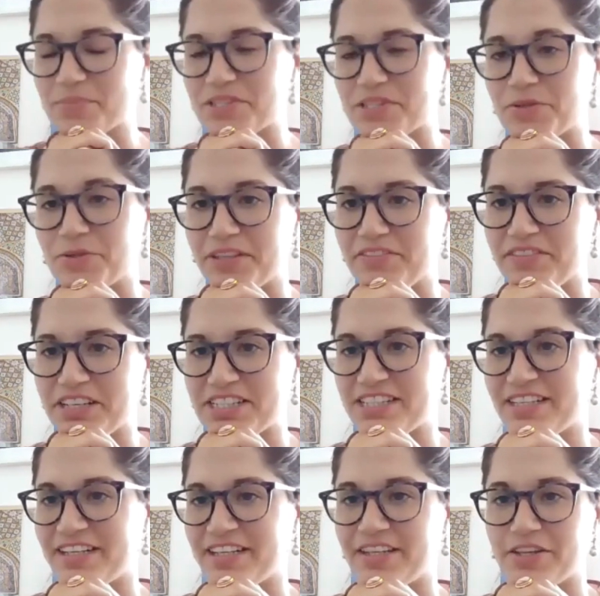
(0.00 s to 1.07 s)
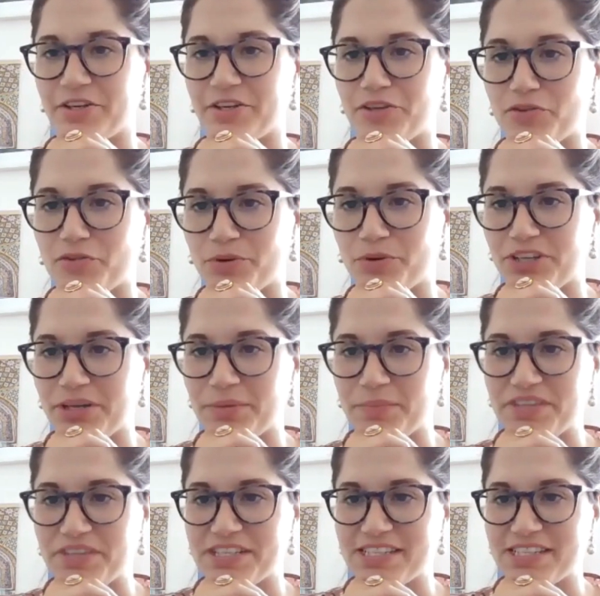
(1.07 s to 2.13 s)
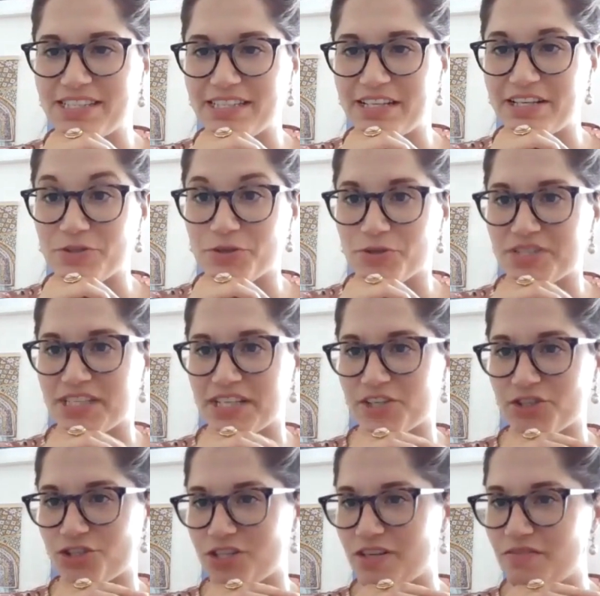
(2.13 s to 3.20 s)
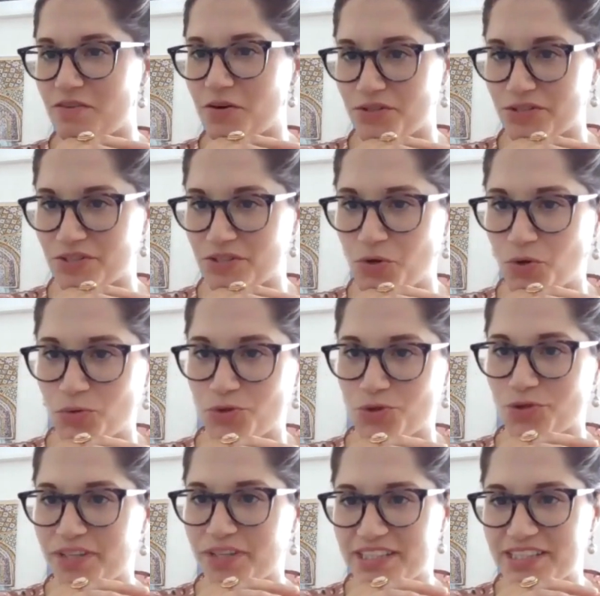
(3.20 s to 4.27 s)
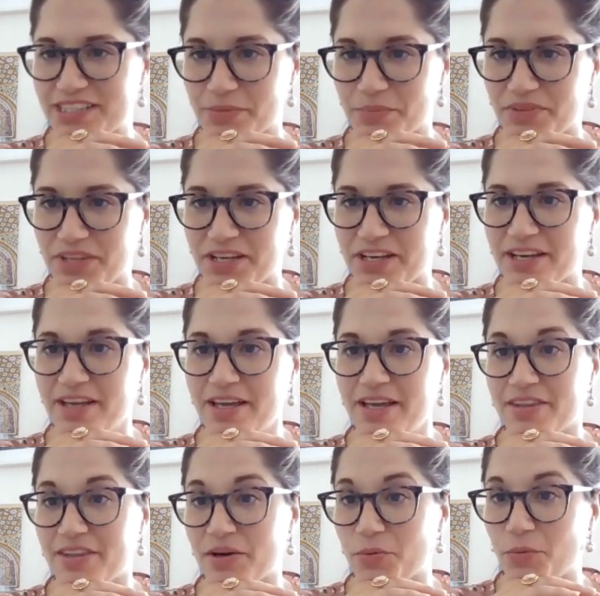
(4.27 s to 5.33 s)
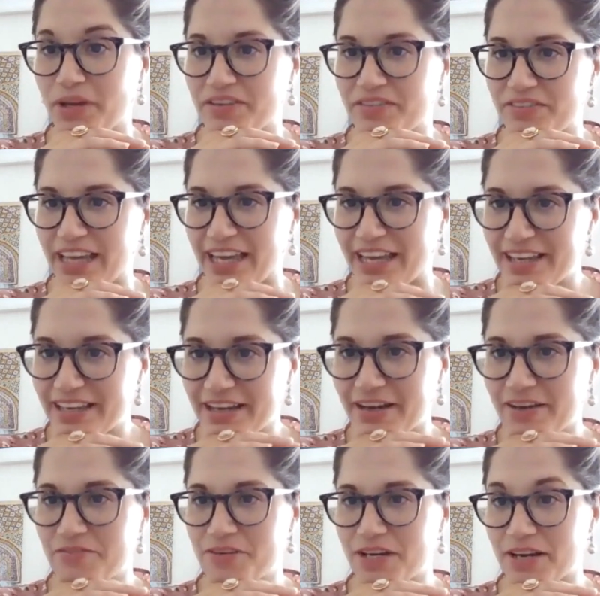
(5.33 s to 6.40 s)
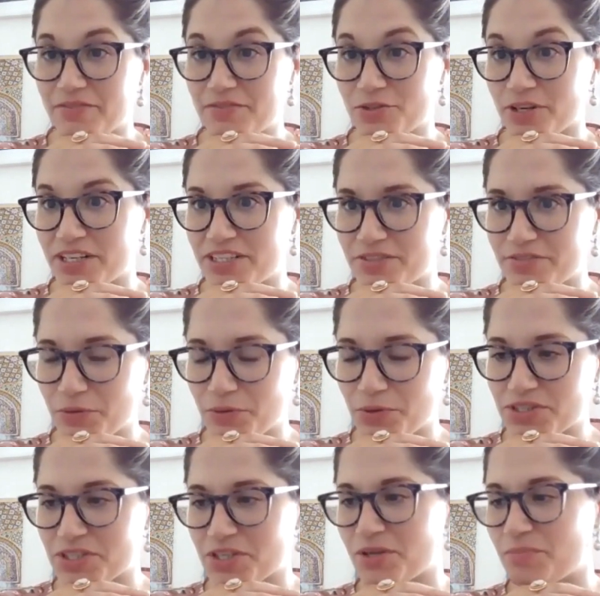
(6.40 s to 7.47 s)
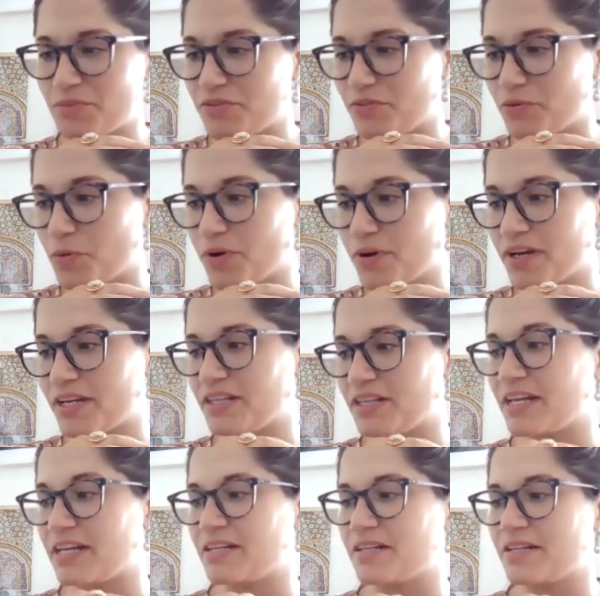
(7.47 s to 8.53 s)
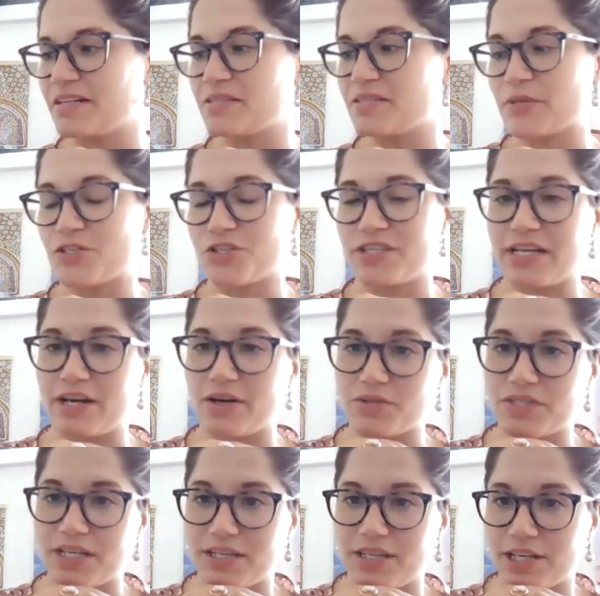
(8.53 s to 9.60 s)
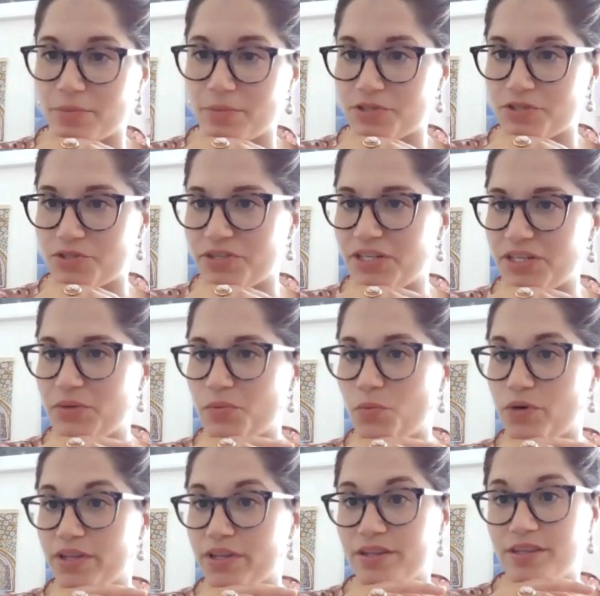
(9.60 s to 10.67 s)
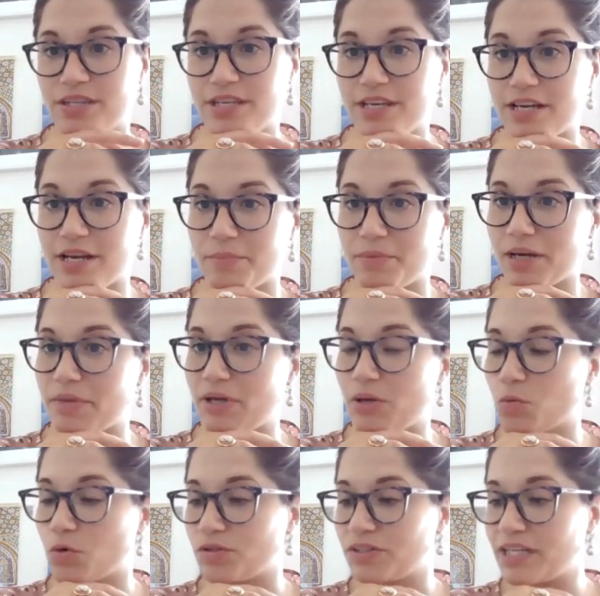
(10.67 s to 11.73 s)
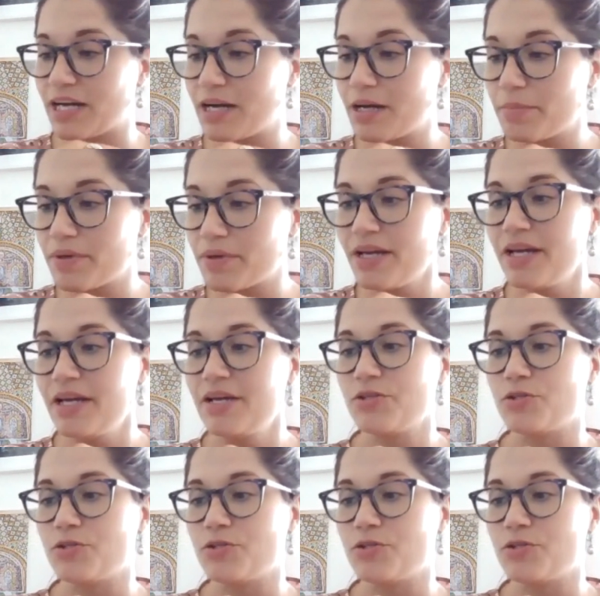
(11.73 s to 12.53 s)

it's absolutely fascinating that you brought up this intersection of art and culture. That's something that we at Cake have tried to focus on before, and especially now taking the opportunity with the upcoming World Cup